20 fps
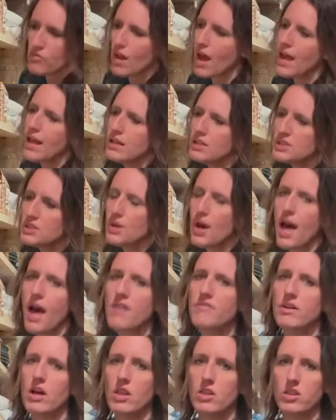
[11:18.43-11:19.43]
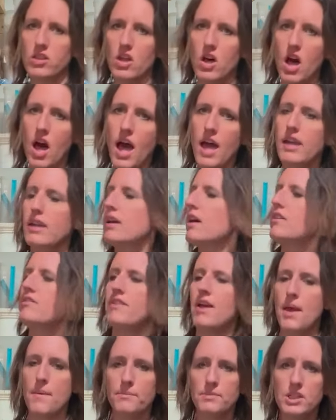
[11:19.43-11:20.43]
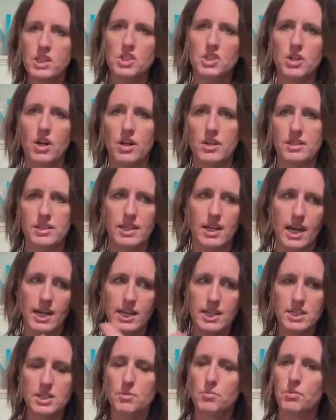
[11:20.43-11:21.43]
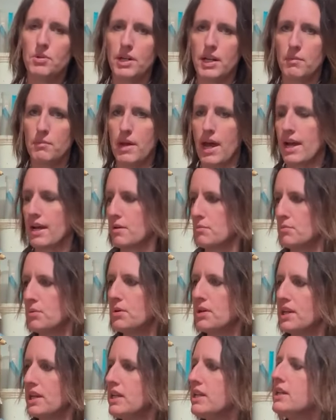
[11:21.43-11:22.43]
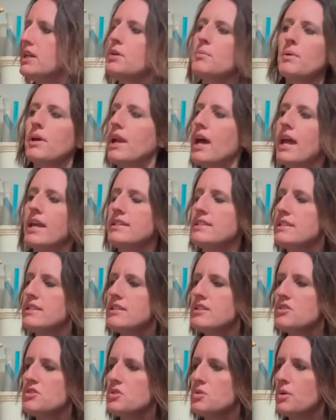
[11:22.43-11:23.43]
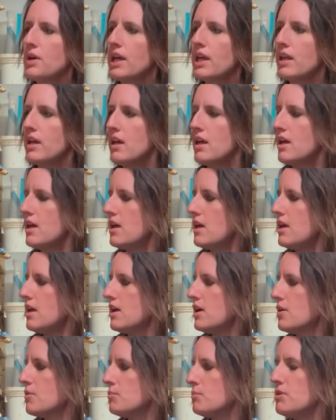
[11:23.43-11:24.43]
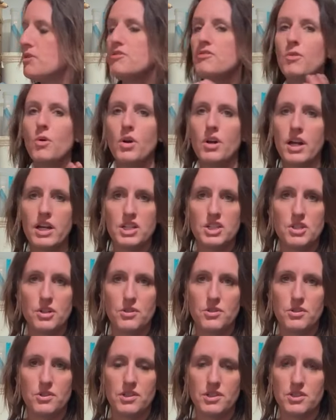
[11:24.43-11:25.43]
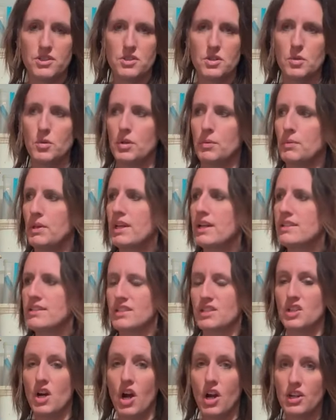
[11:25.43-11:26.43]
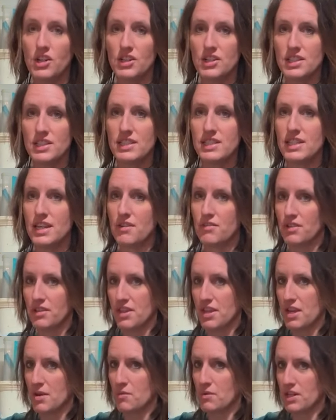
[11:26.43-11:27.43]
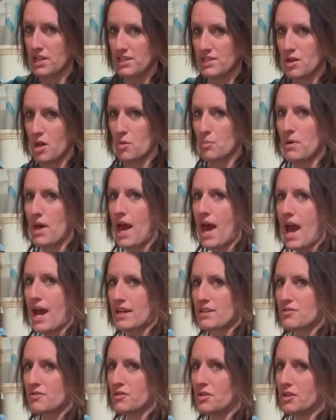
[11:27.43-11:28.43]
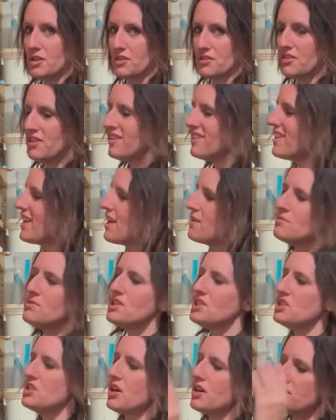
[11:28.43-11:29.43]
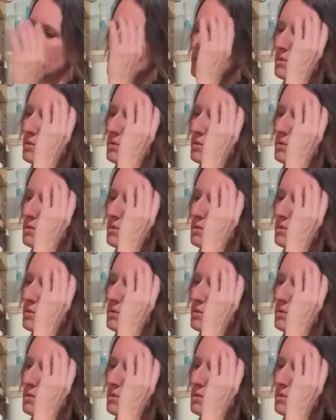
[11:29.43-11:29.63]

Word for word: I also have a lot of empty jars that I need to bring back and put in here, but I didn't do it before I showed you this tour because it's harder to see everything when it's all packed full of empty jars.